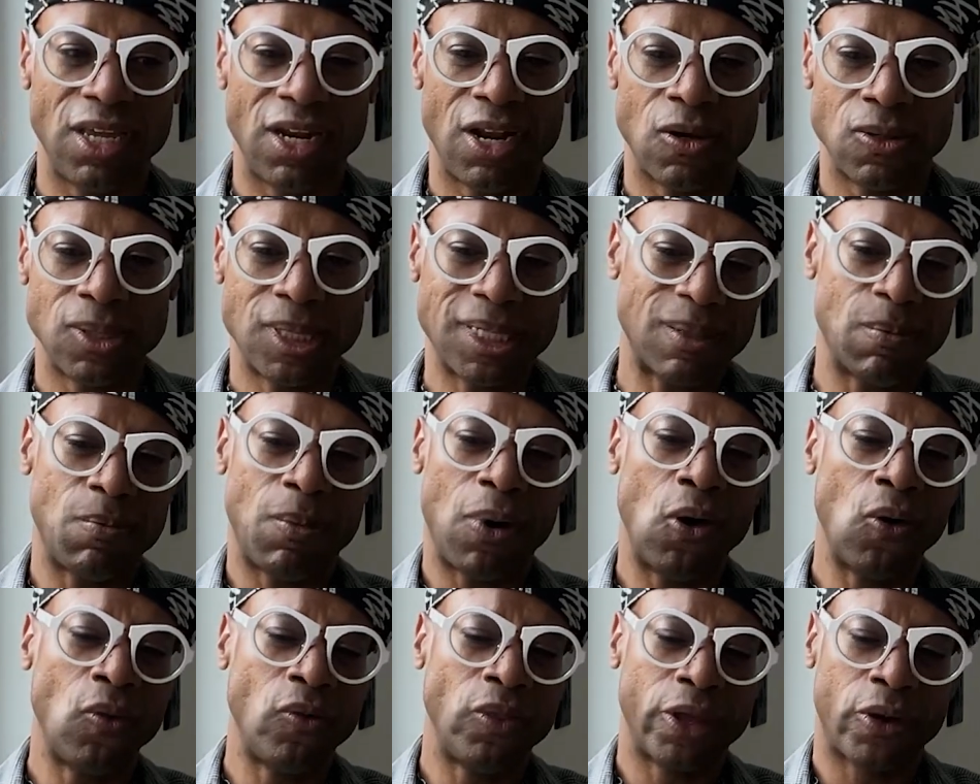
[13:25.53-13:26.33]

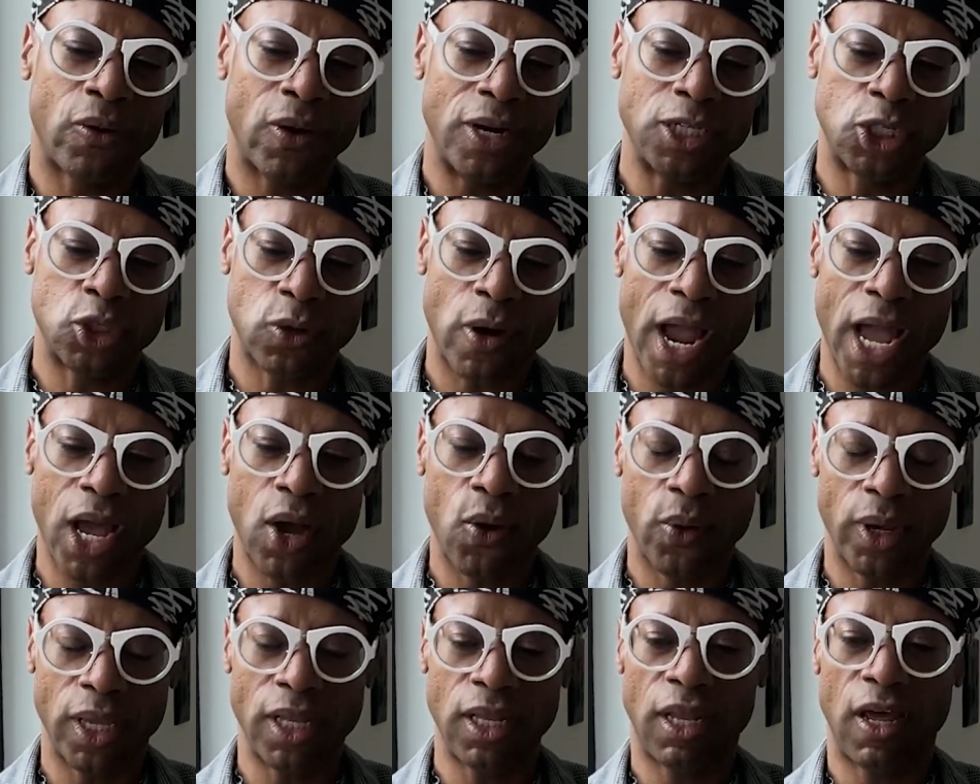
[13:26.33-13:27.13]
Simone, the great drag
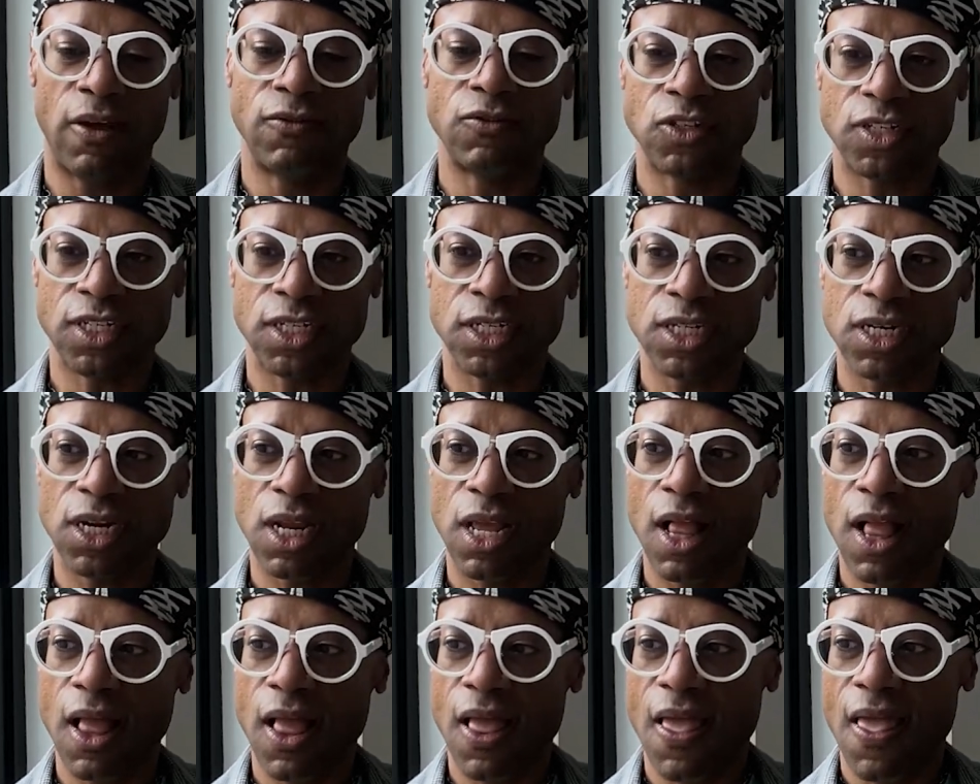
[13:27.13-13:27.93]
queen, loves it,
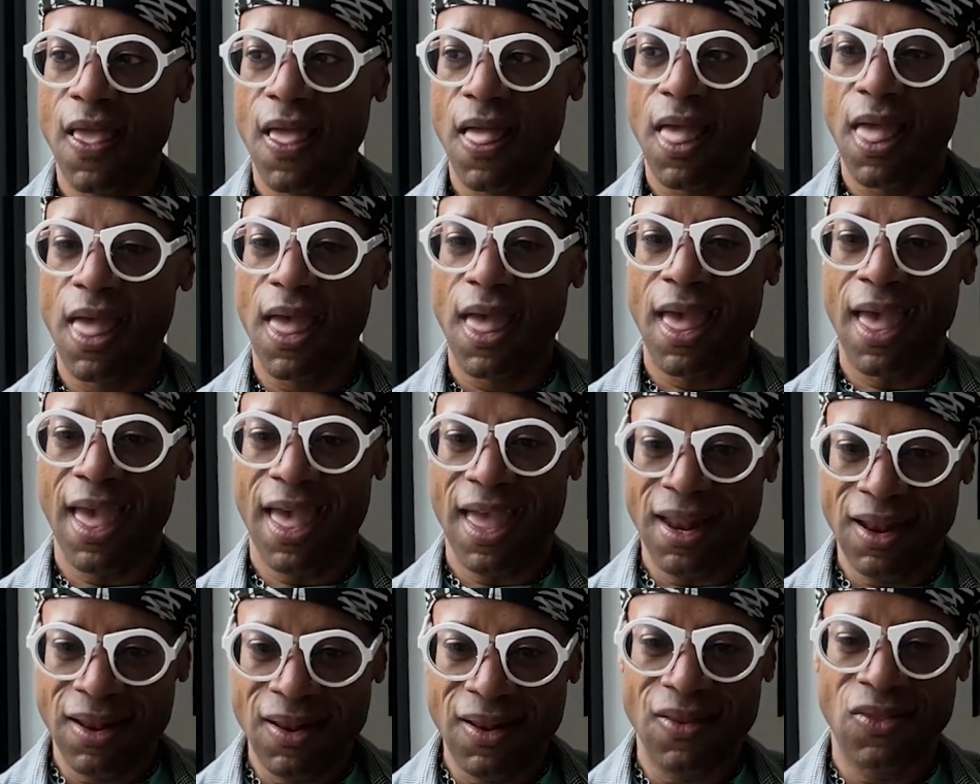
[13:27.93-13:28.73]

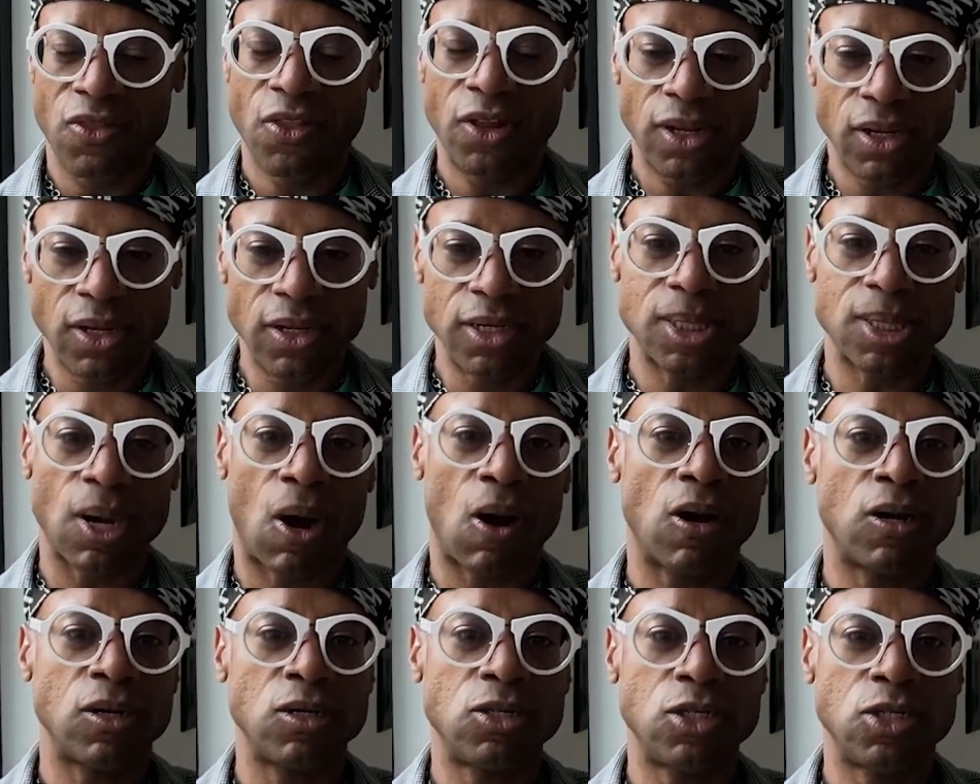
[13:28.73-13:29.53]
and the looks
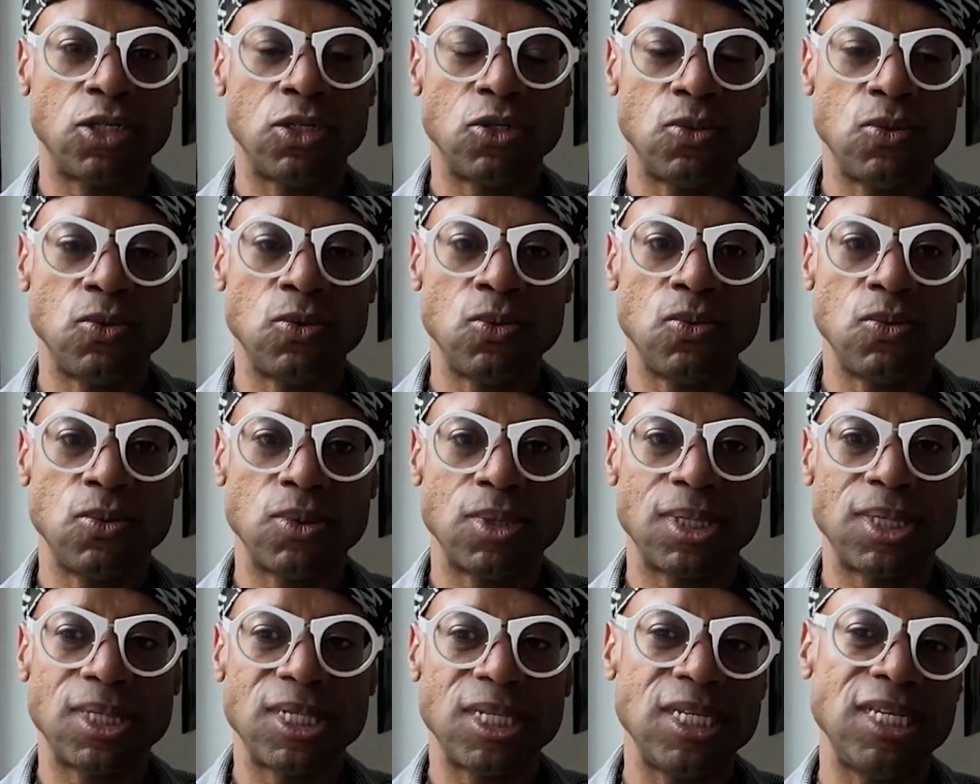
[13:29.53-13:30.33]
are to
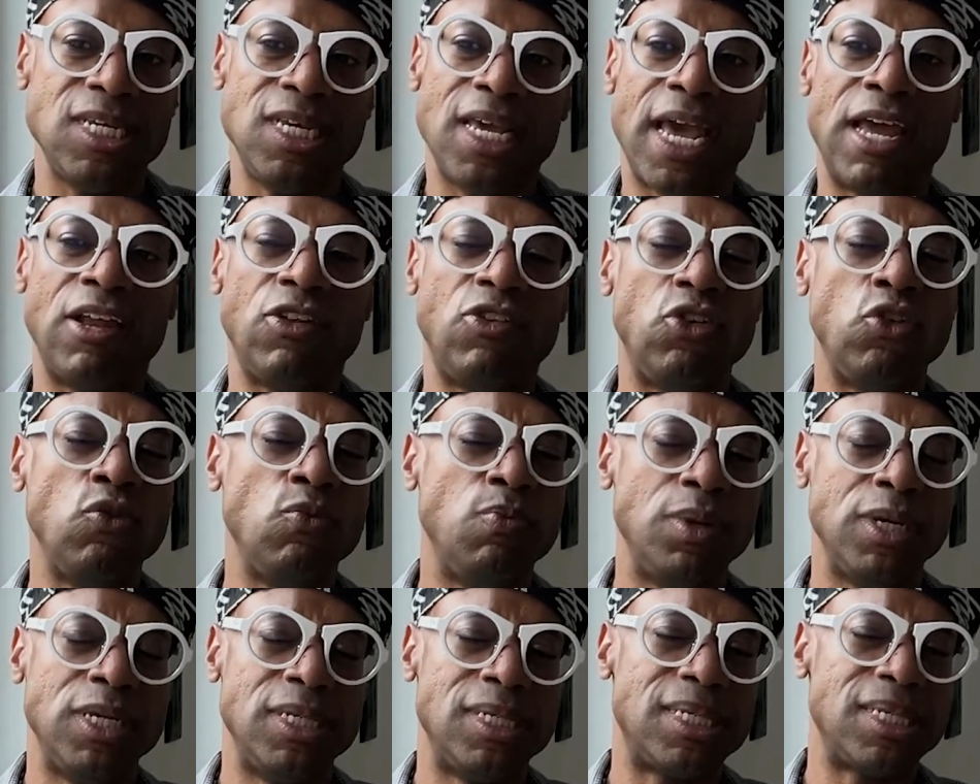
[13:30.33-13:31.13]
see and to
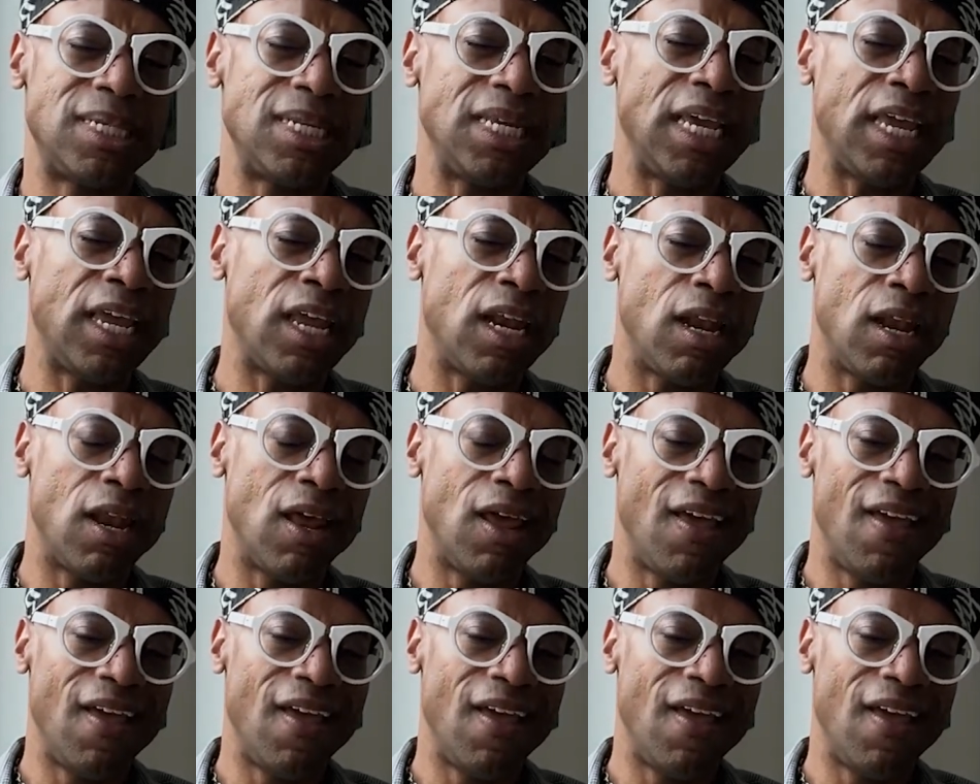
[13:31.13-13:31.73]
be seen.